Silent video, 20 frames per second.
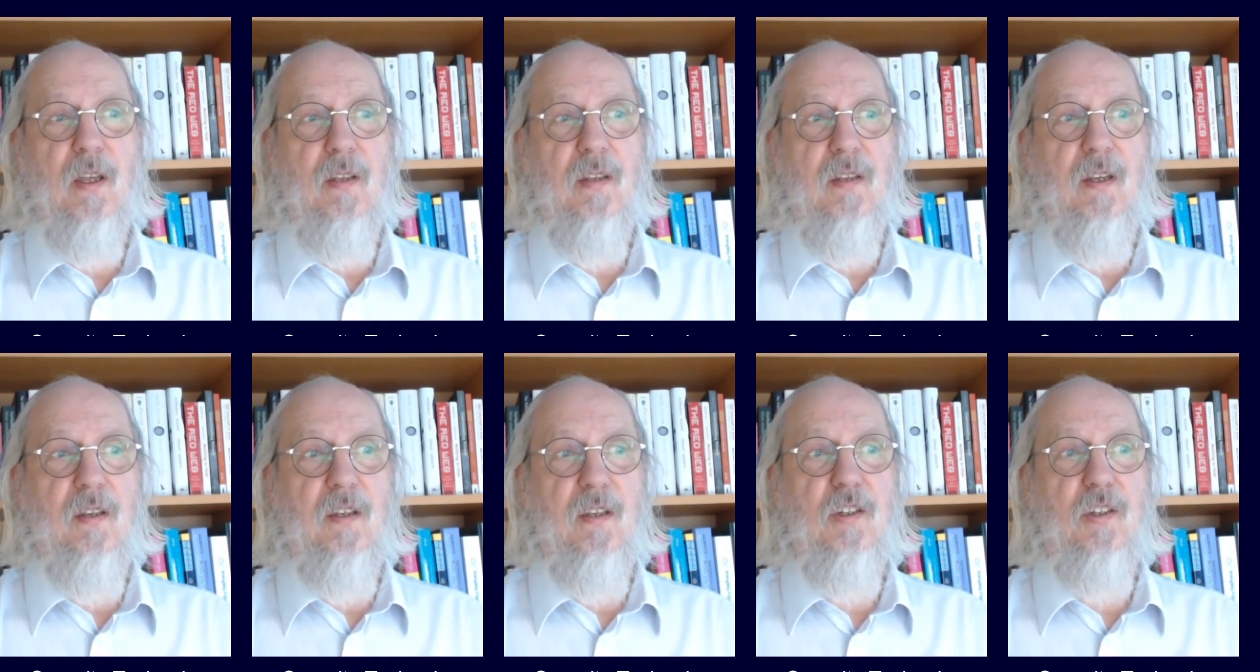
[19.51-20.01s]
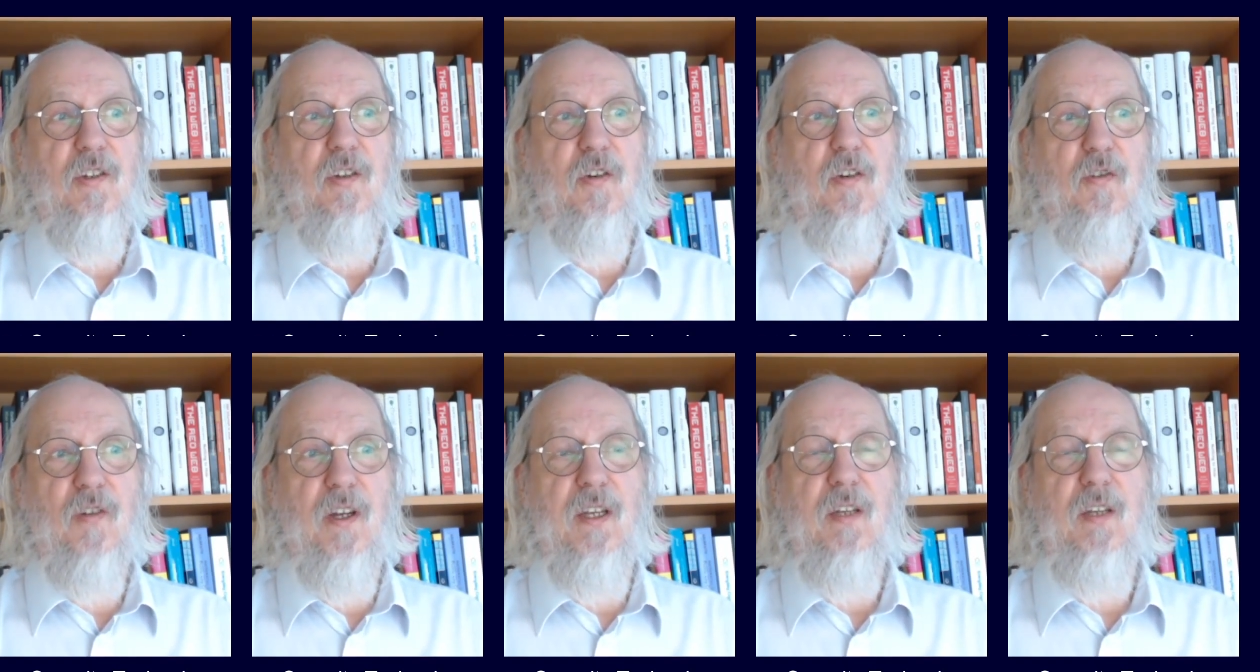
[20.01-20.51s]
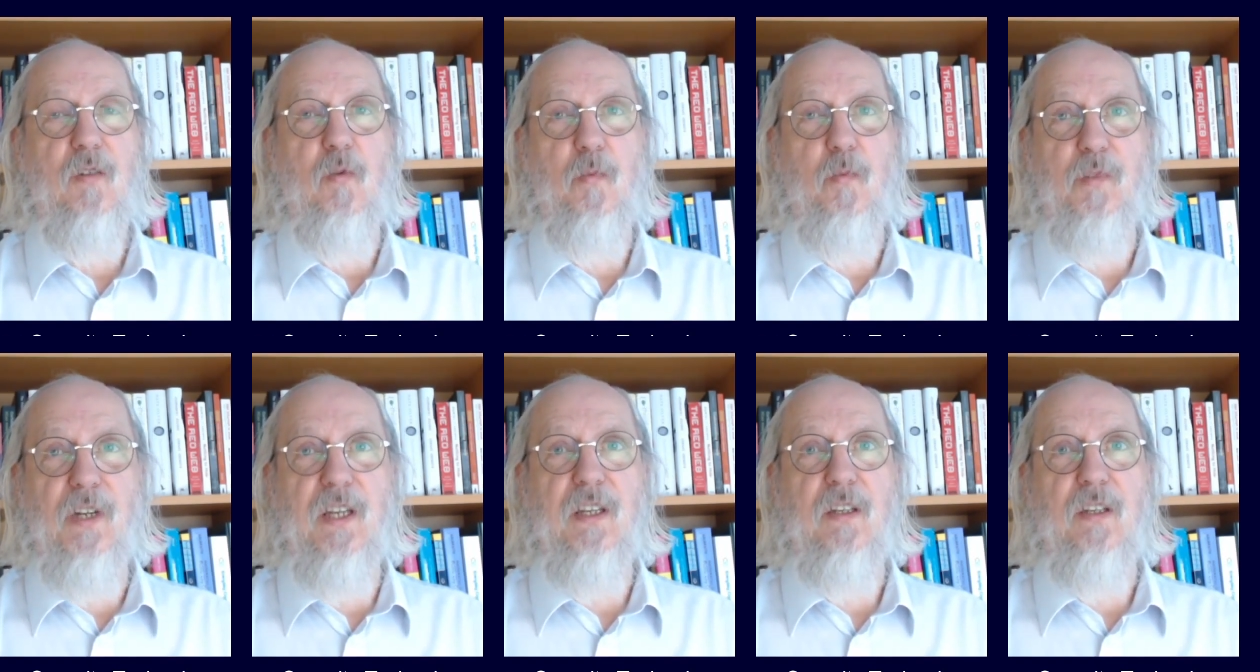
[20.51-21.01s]
that is, trying to
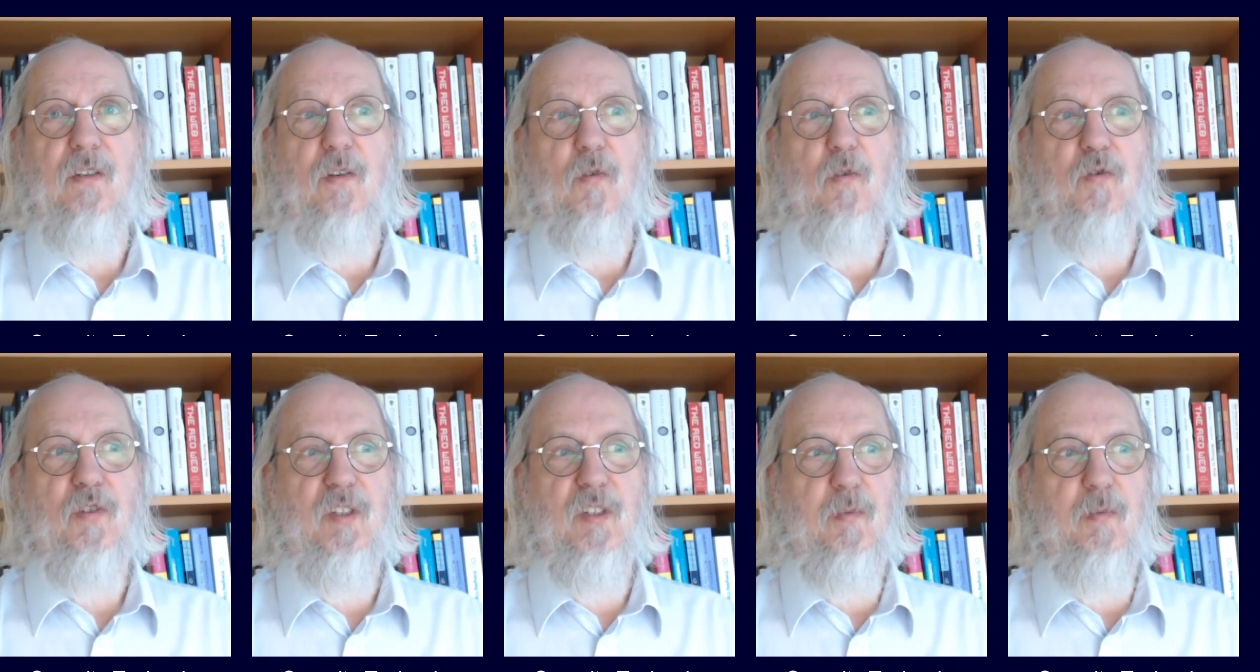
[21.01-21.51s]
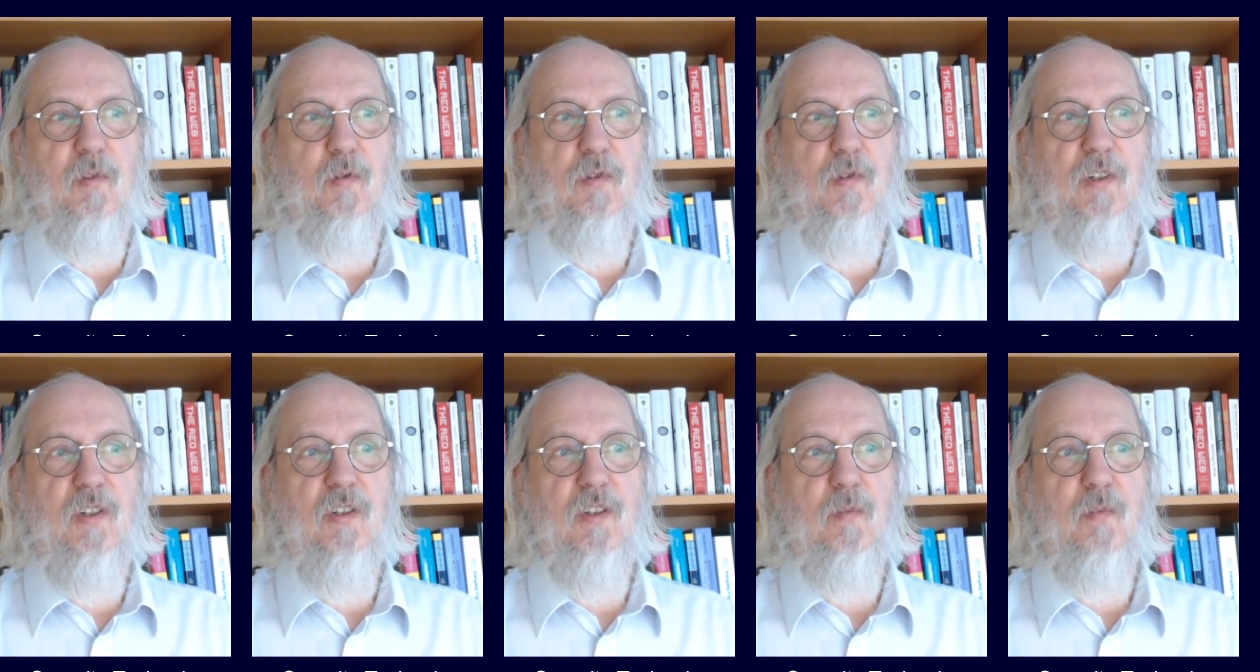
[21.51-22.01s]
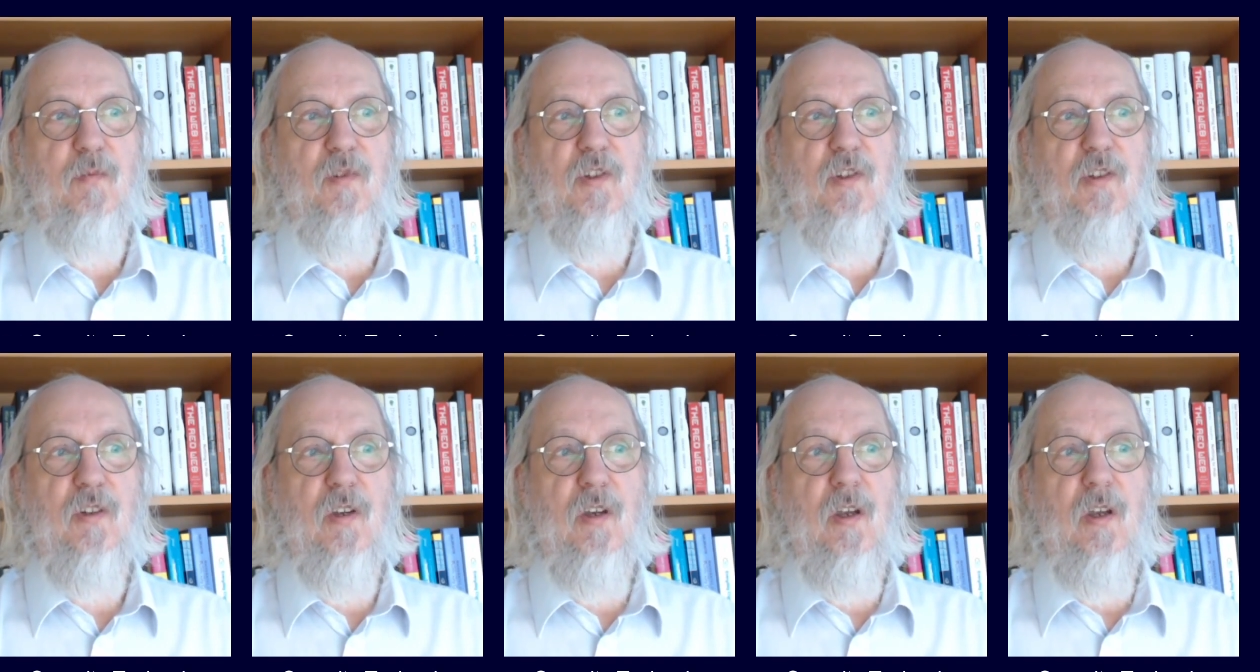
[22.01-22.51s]
break those cryptosystems.